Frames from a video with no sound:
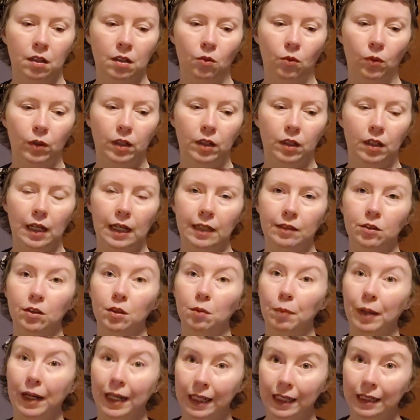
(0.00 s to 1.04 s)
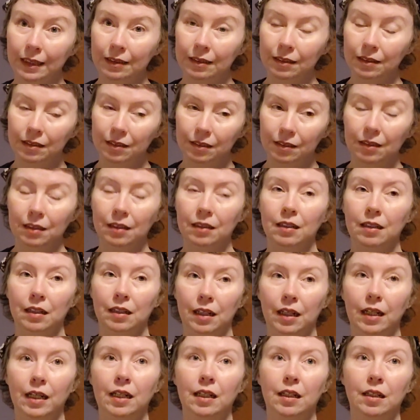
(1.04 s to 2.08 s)
Well, I took pants,
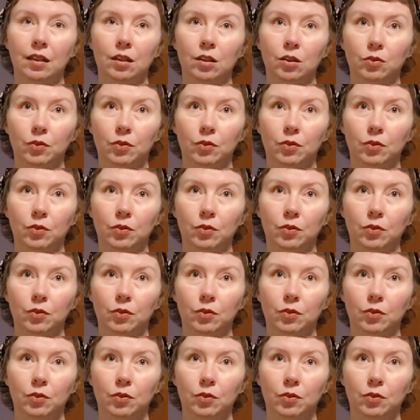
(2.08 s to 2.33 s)
and